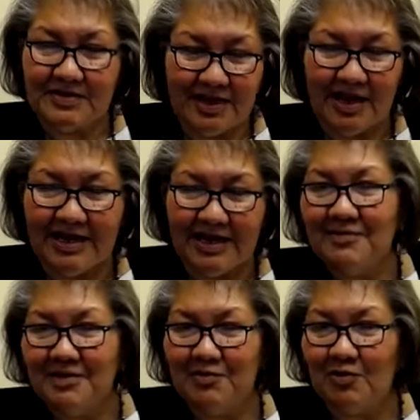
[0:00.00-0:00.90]
And I
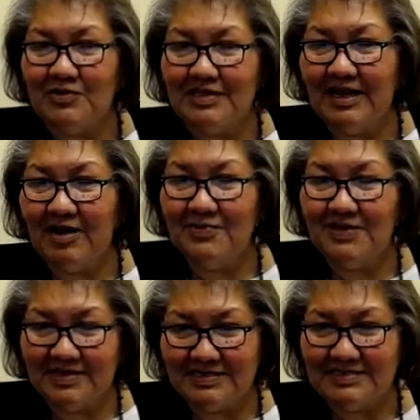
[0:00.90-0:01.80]
am enrolled now
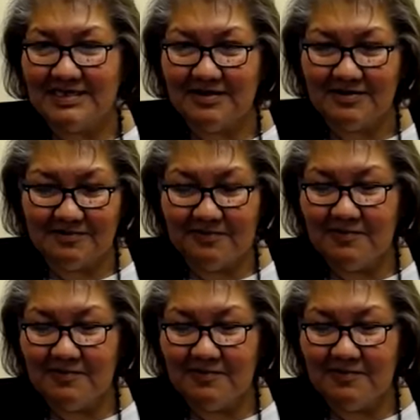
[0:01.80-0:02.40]
because, uh,